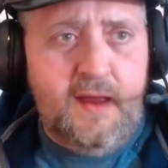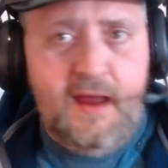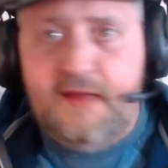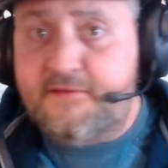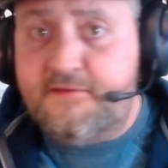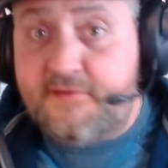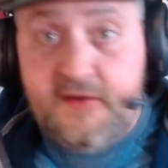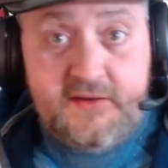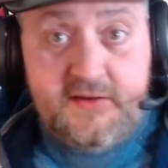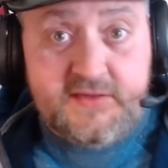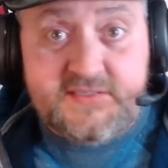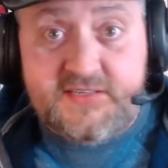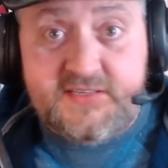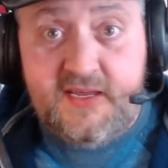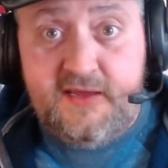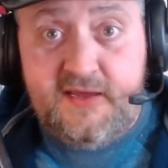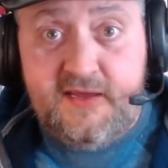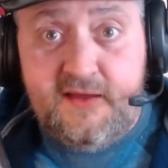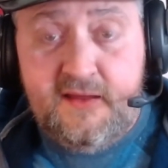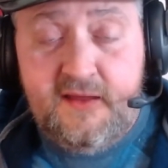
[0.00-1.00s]
It's good to
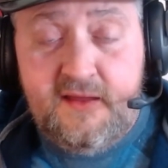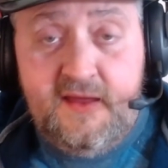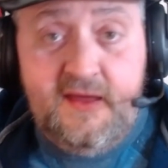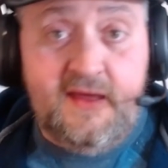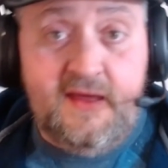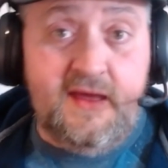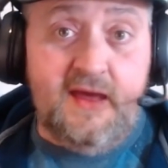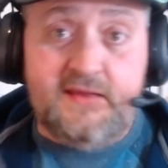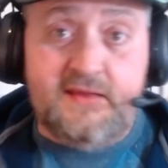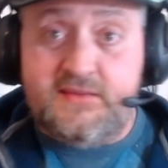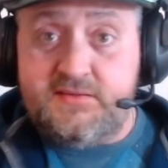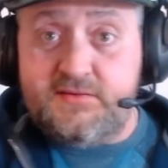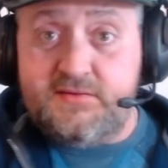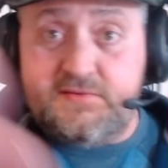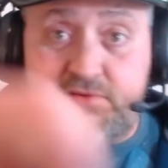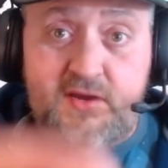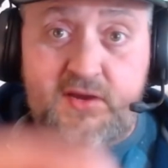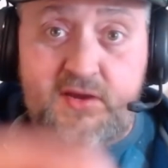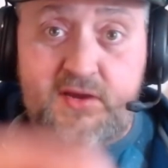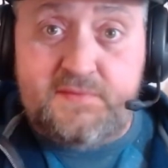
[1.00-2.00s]
see you. Hit the
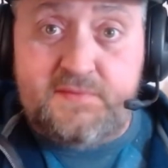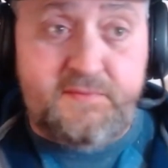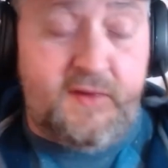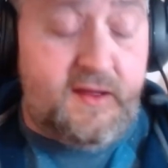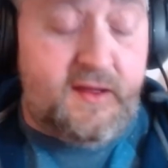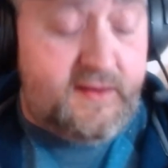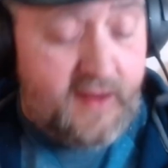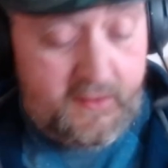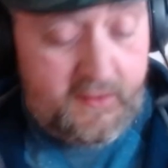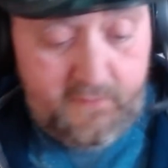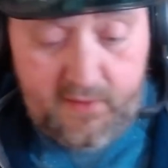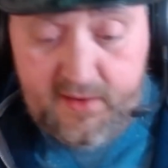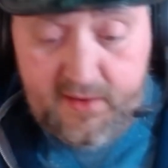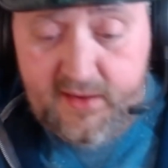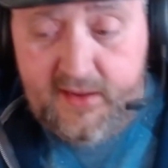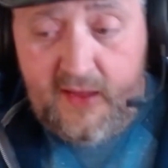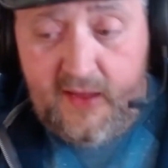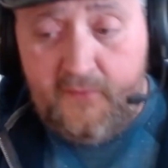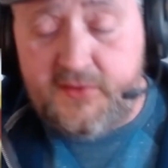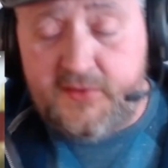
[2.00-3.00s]
subscription button. I want
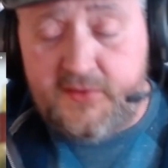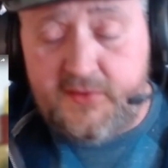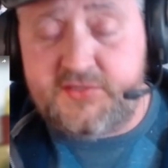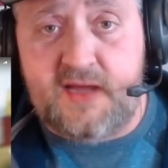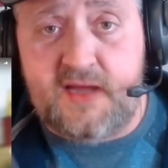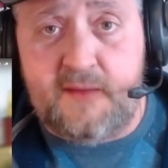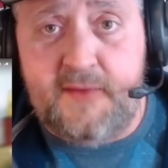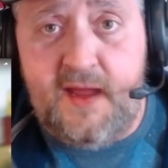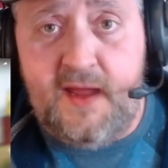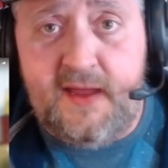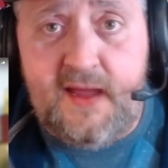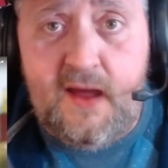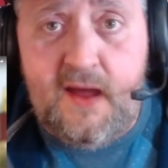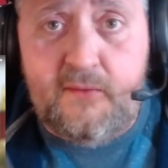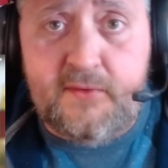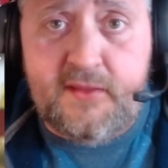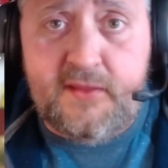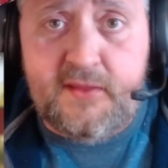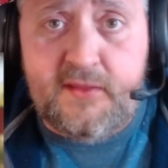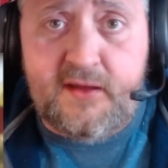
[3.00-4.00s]
I want you to come hang out
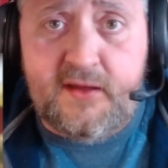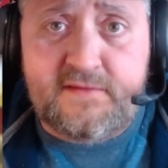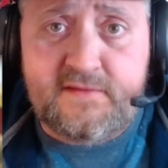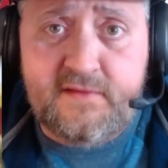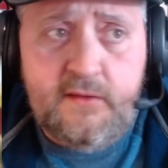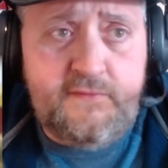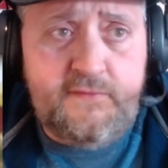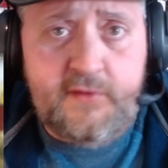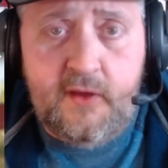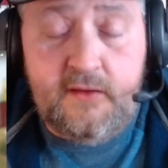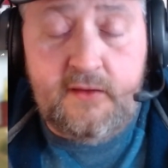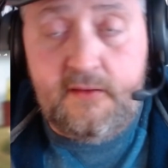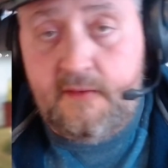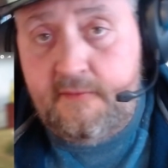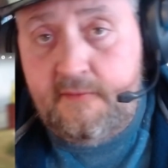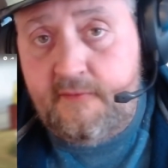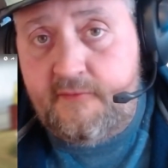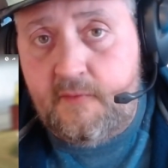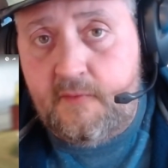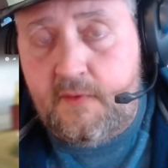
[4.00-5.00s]
with us if you eh, eh,
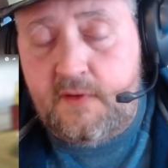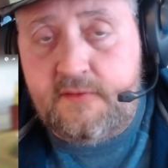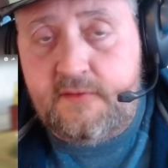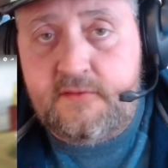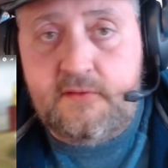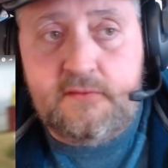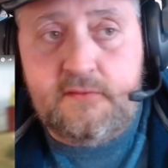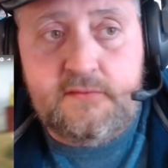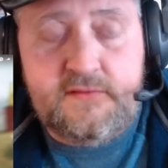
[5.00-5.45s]
if you want to.